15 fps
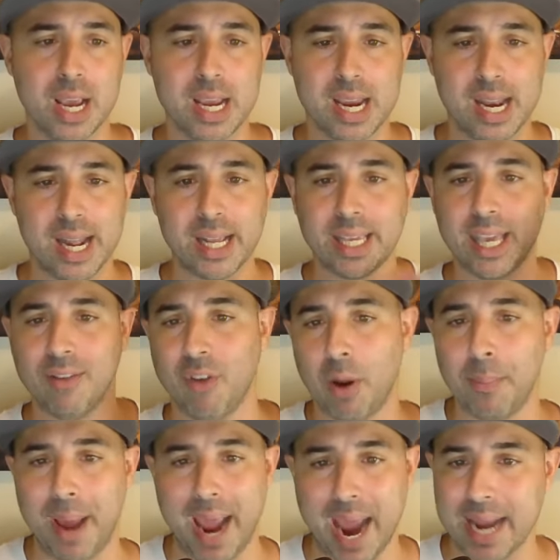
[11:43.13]
He didn't give
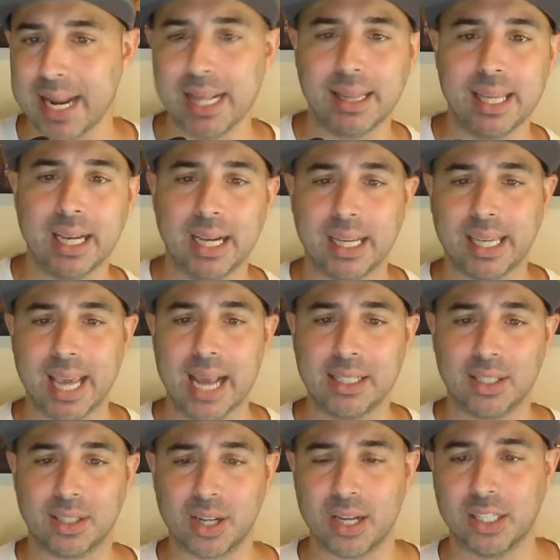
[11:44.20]
up anything
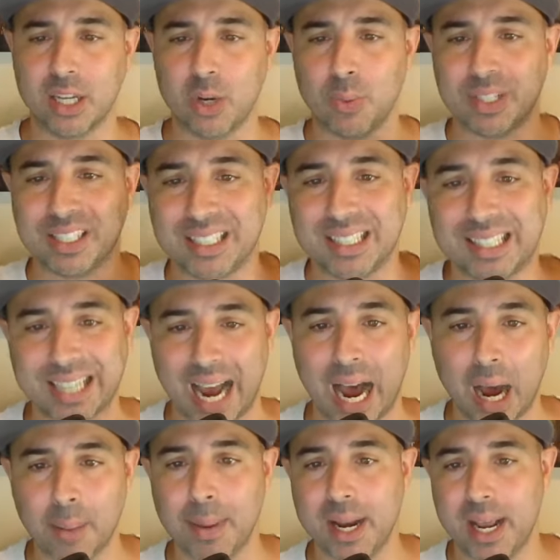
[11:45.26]
against us. He was
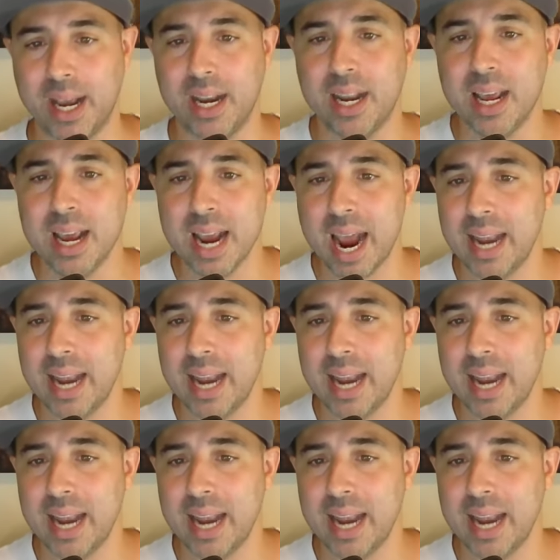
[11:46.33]
dominant.